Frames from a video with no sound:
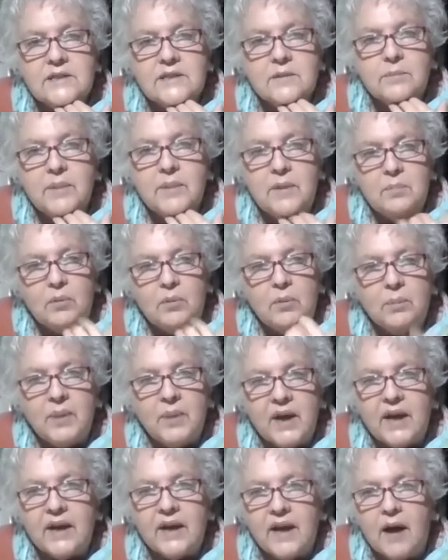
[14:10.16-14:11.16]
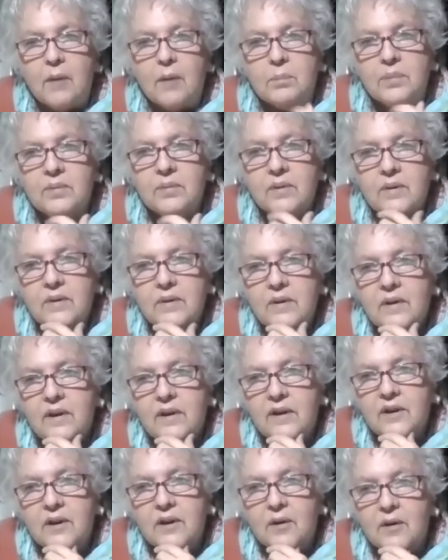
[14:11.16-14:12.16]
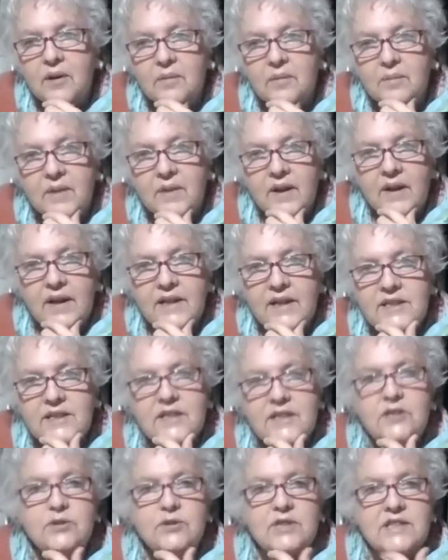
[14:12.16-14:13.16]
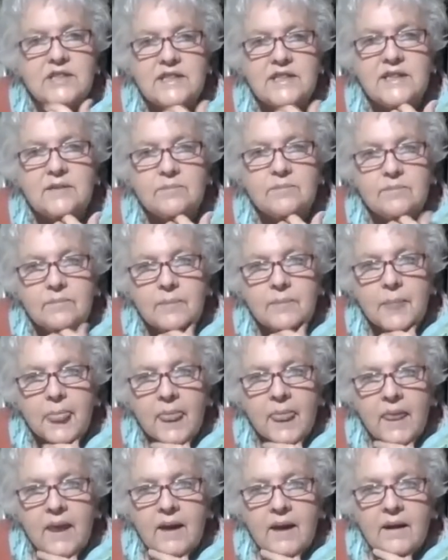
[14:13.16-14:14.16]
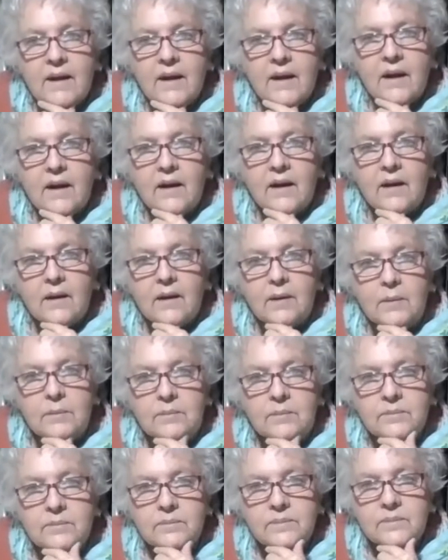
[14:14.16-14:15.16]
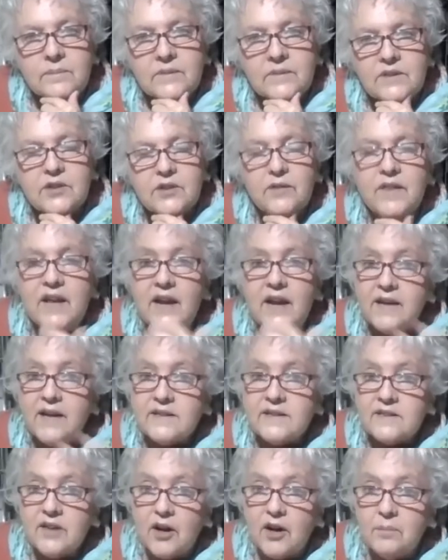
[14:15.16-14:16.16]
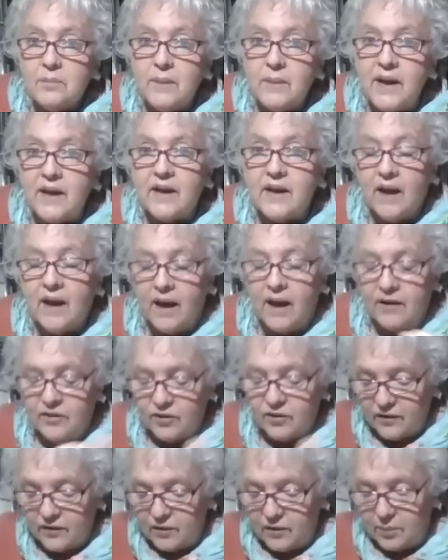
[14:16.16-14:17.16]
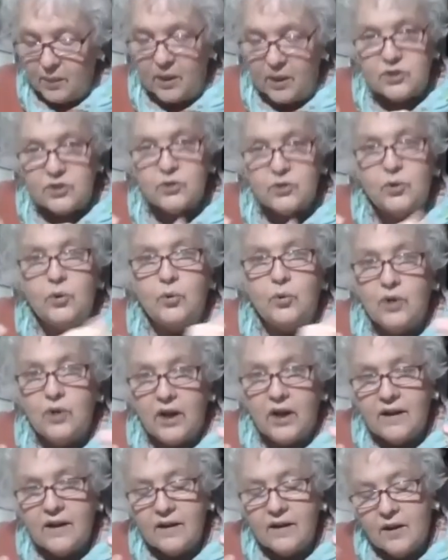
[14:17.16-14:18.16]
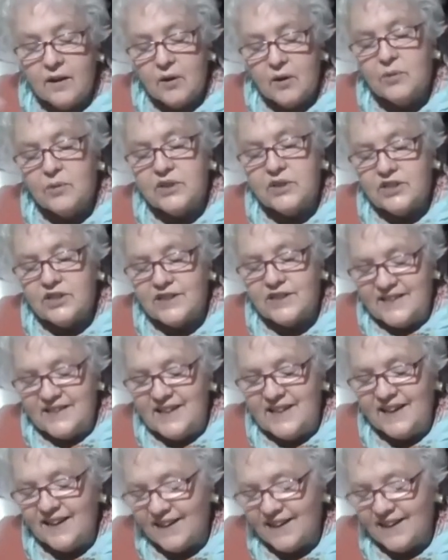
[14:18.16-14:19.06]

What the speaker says: people pick it up, and it's interesting. So then I took the Pansakula, which is